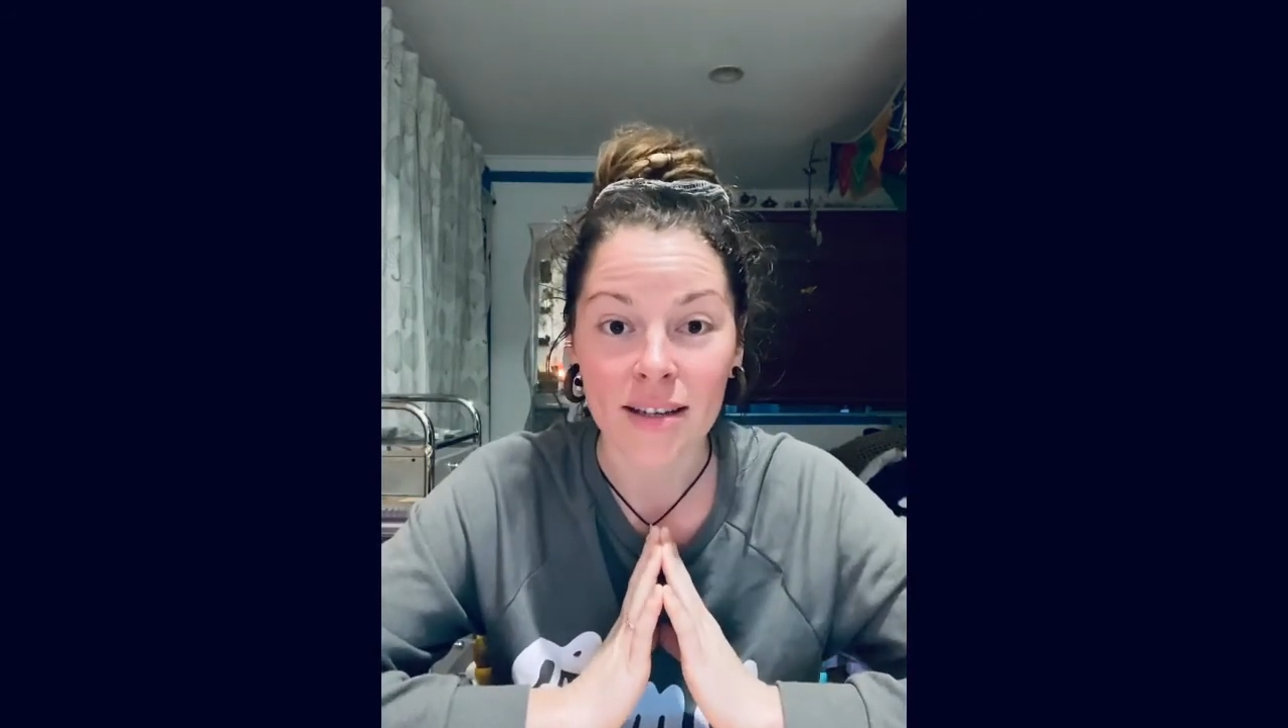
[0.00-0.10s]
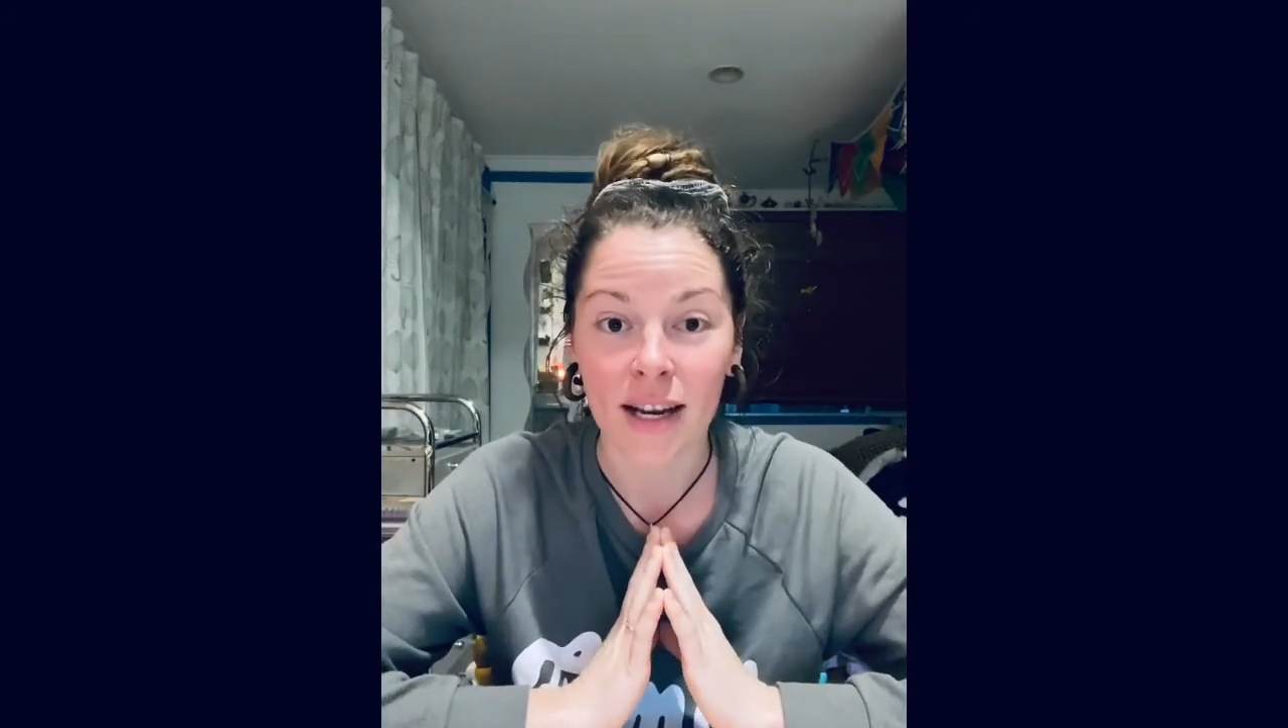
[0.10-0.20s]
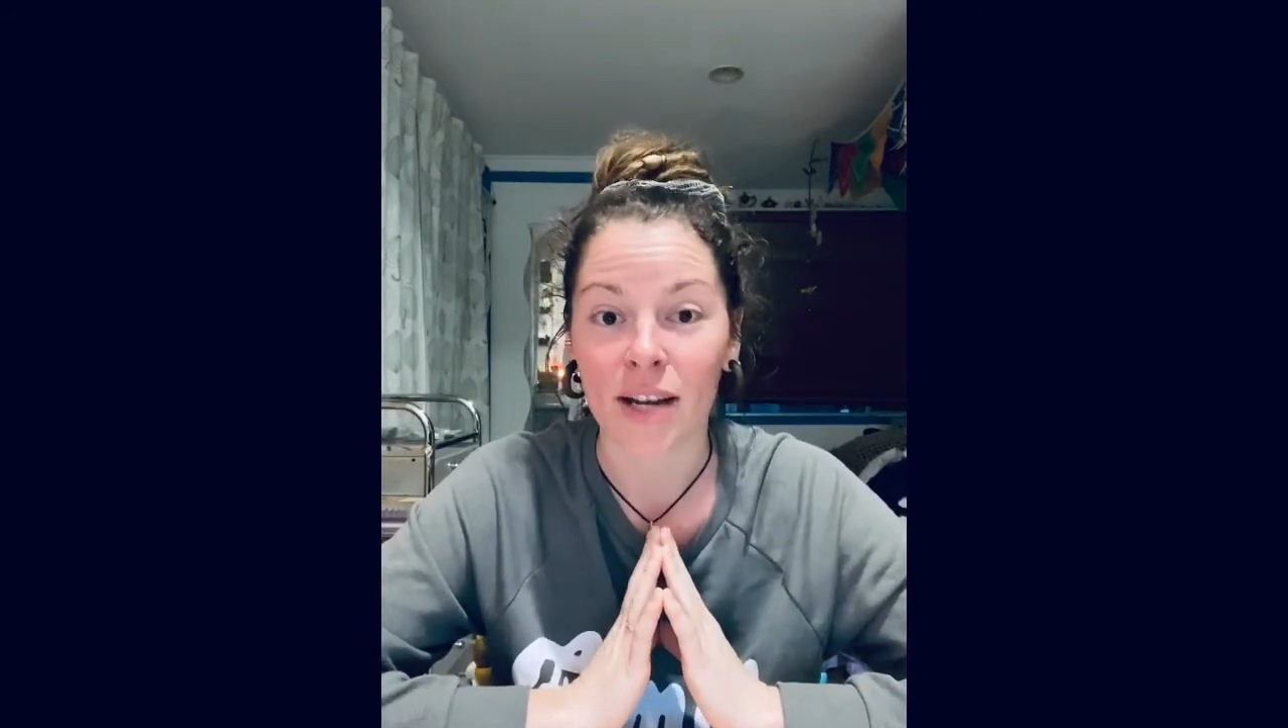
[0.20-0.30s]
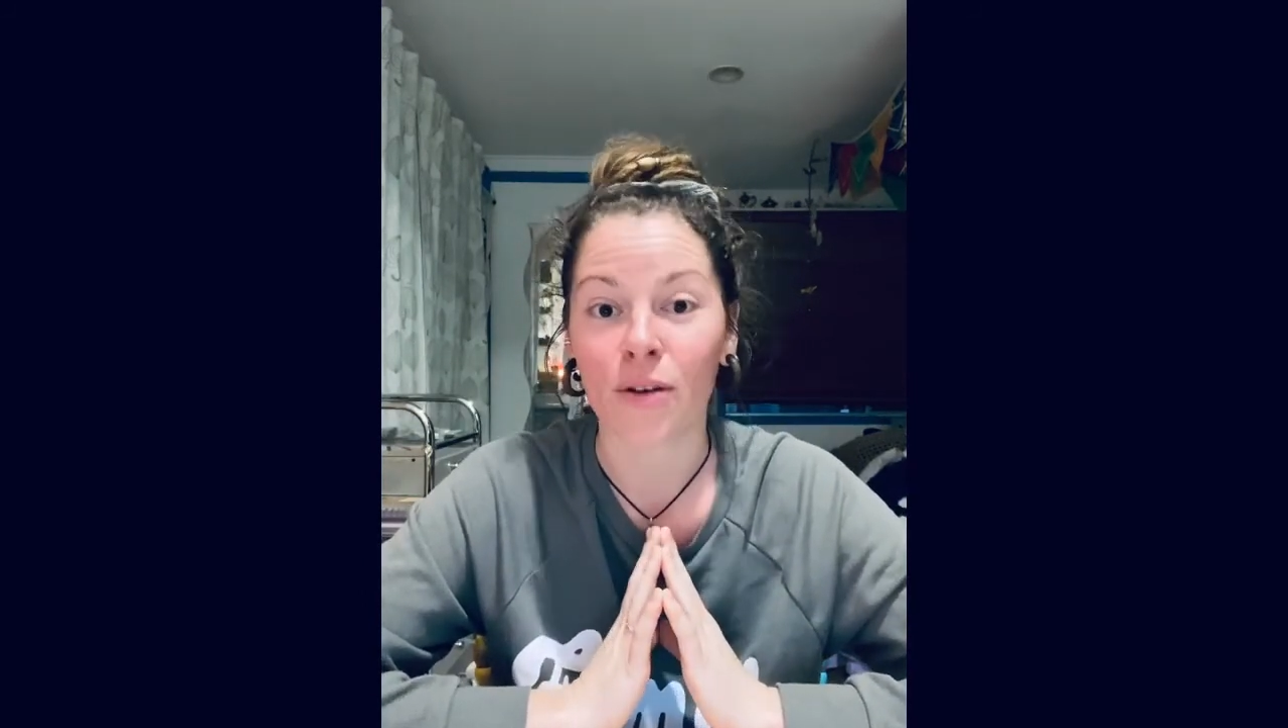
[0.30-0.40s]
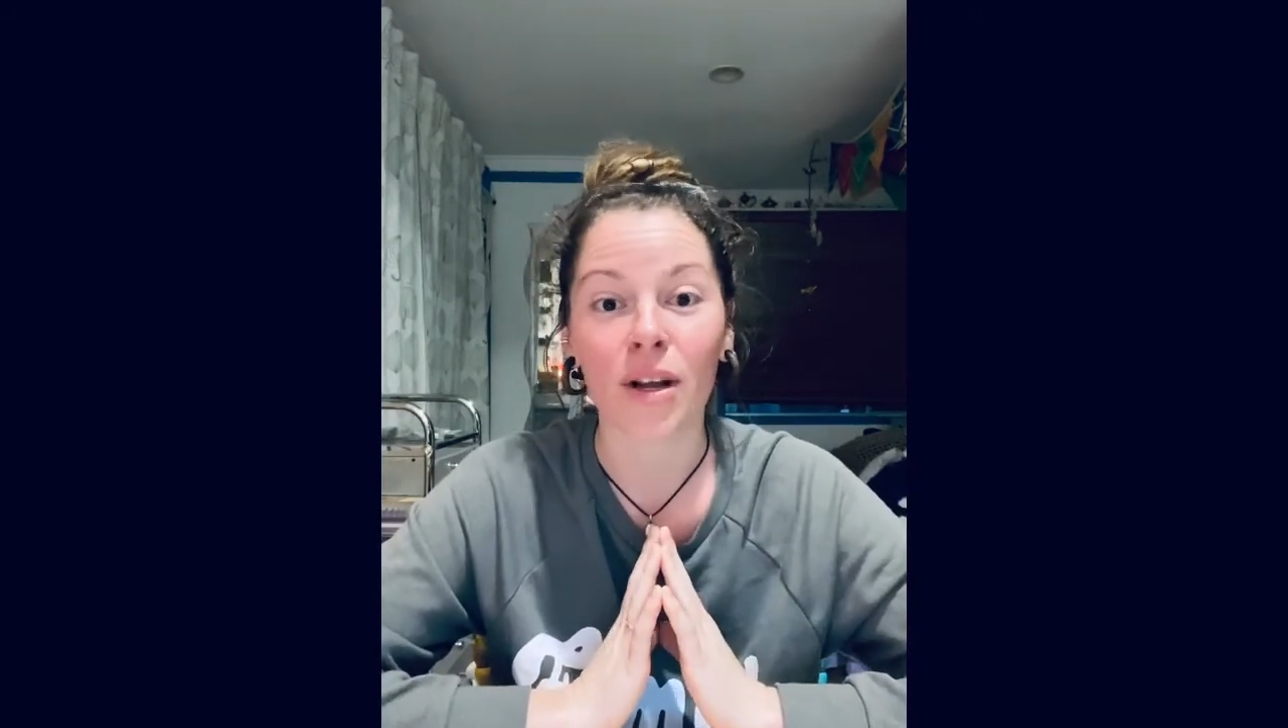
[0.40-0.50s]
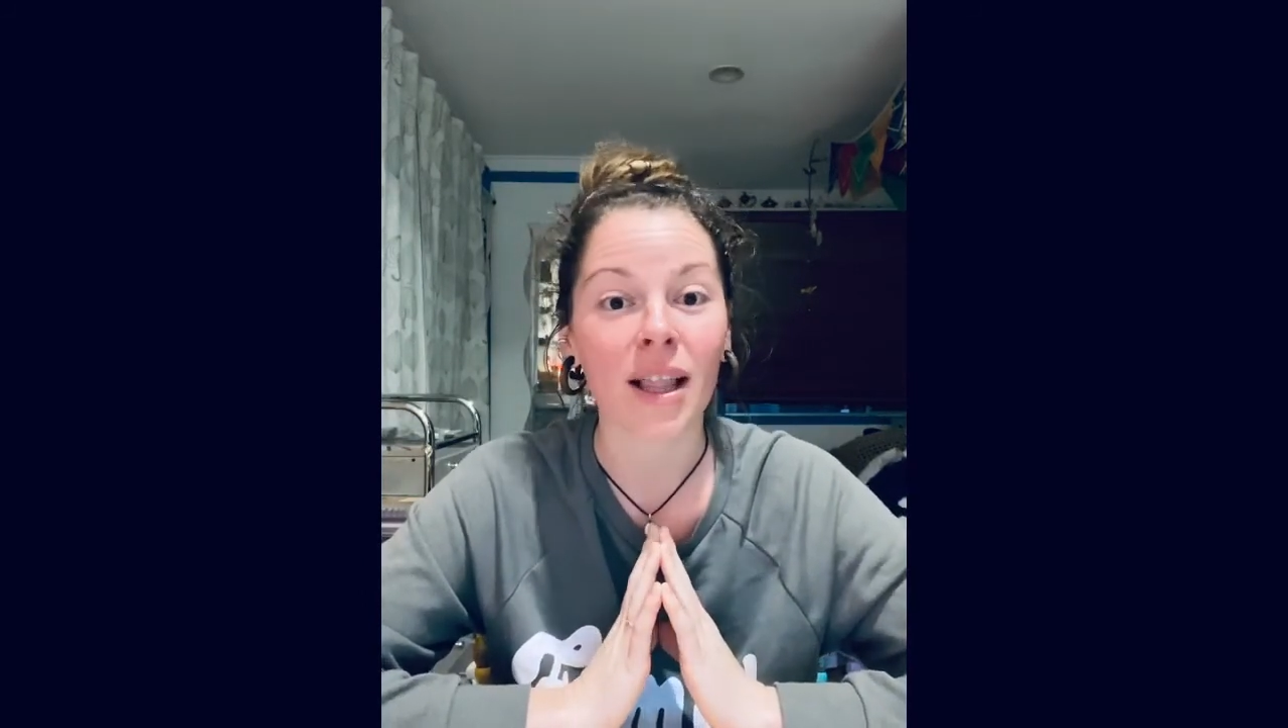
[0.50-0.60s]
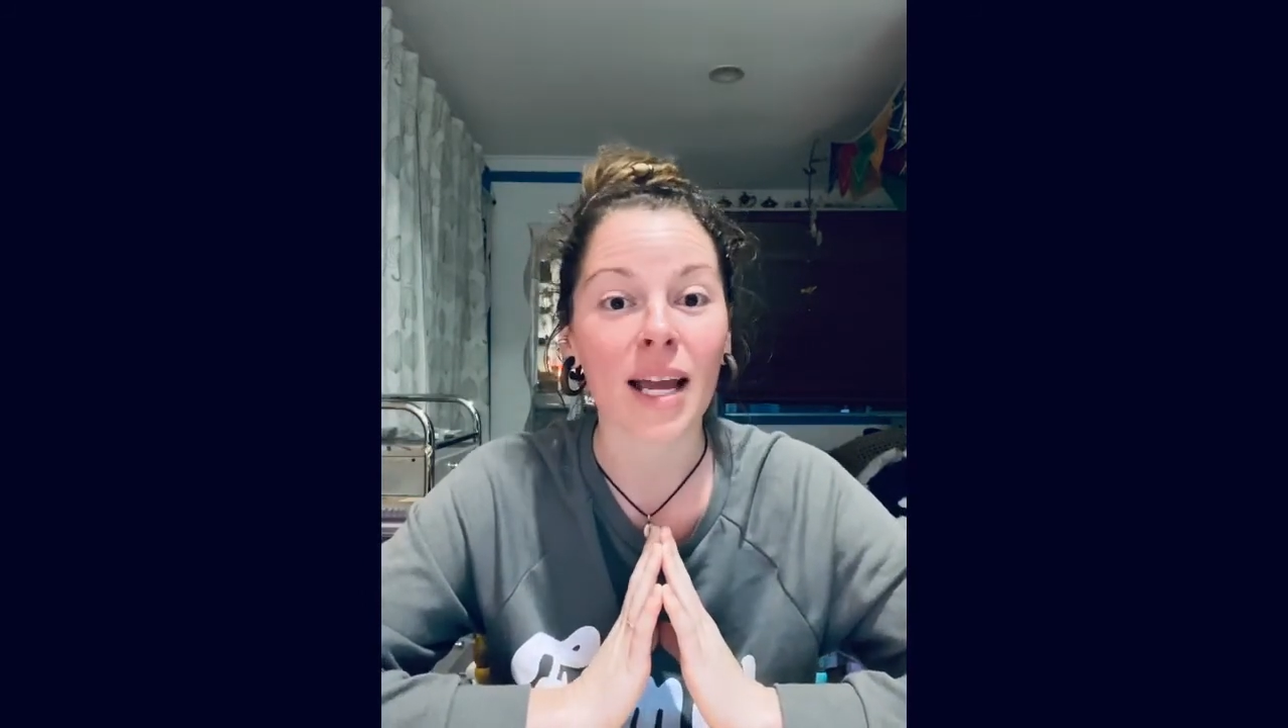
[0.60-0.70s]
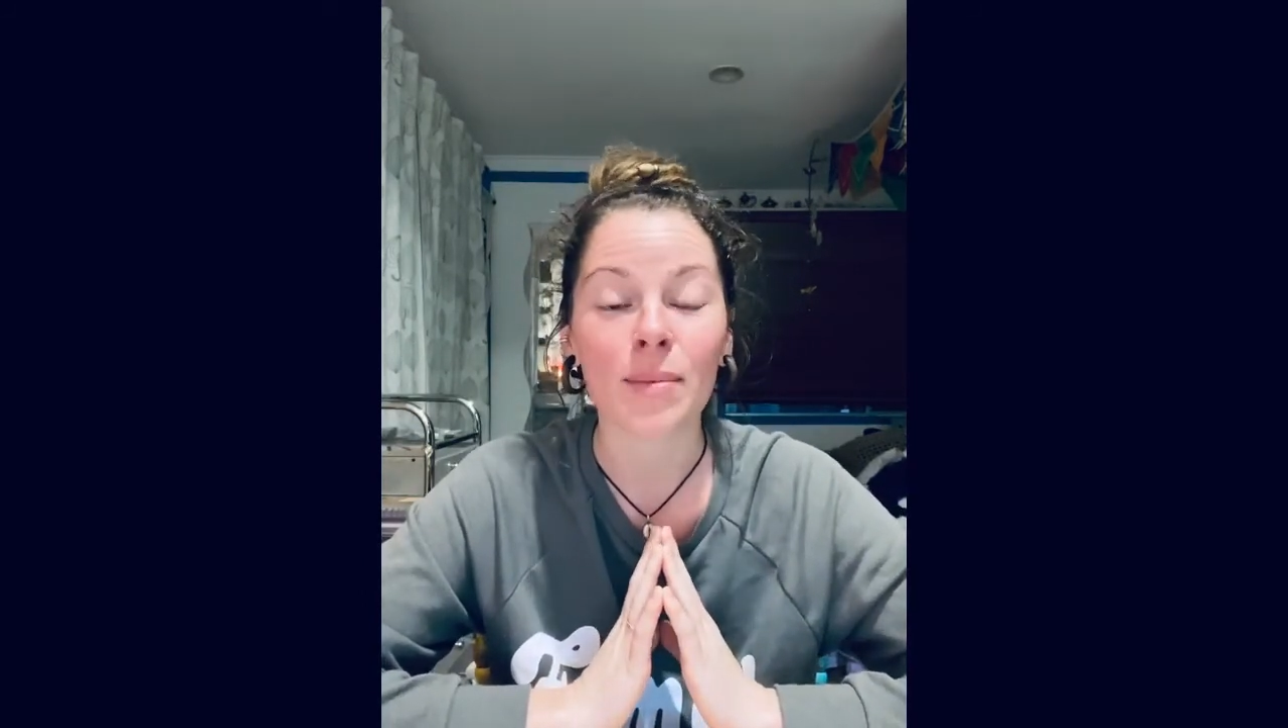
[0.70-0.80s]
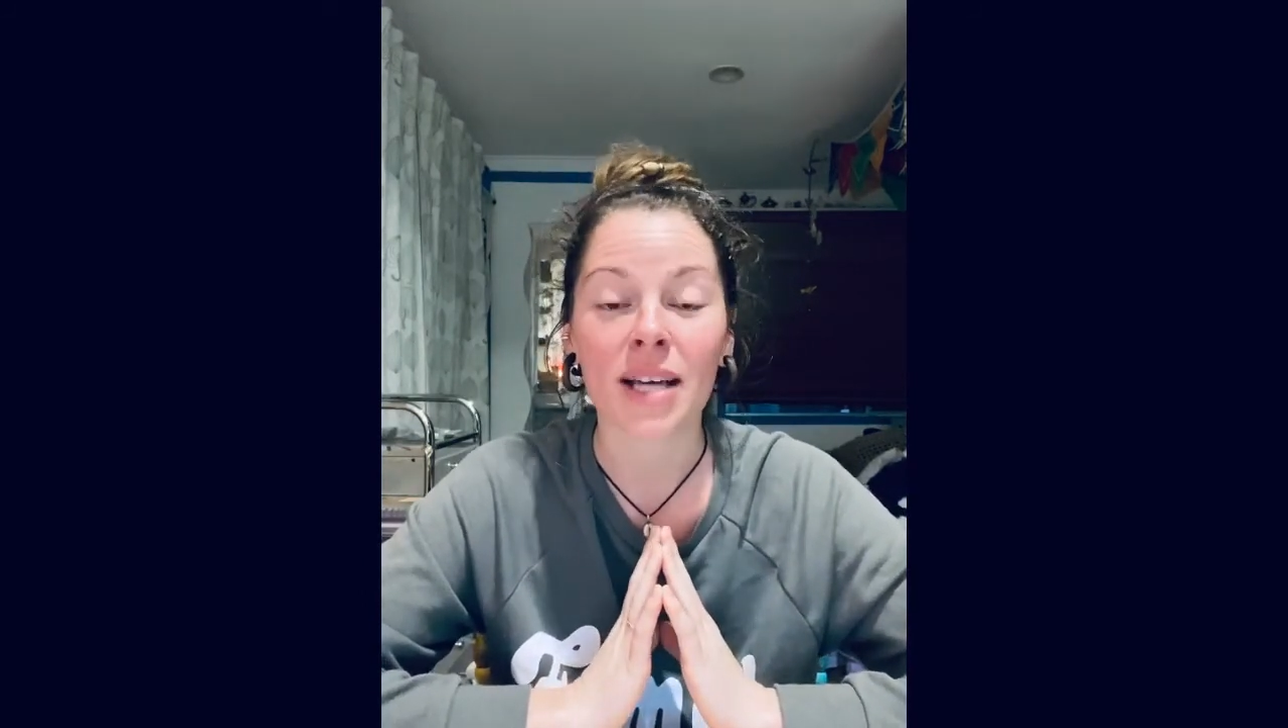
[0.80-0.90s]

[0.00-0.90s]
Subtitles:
and I don't claim to